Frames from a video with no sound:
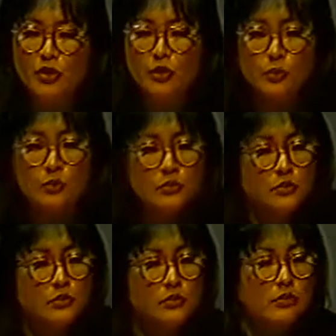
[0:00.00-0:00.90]
too.
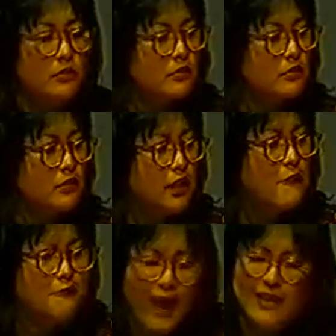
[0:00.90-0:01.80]

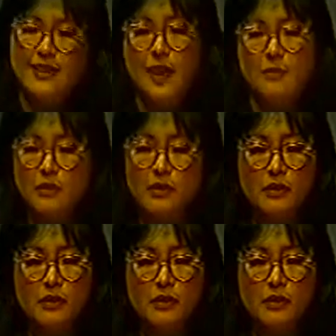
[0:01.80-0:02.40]
Invite them.